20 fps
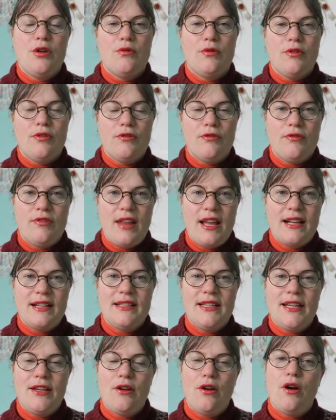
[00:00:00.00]

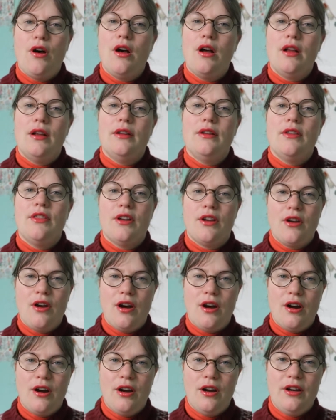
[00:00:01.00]
reflecting on the
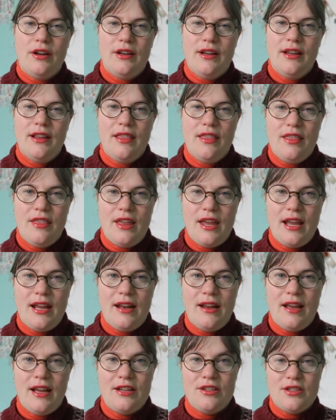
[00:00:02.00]
card
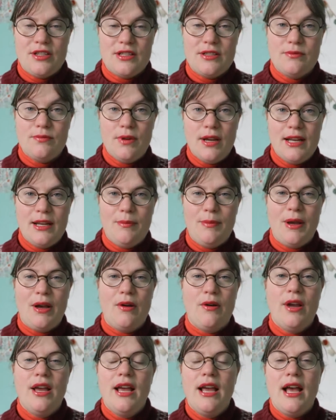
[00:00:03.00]
that I just read
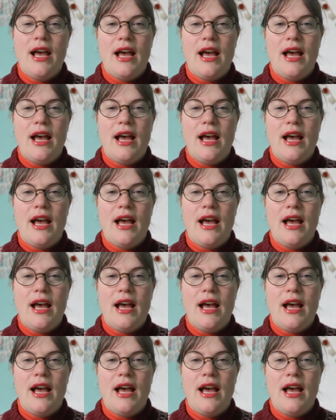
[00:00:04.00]
about.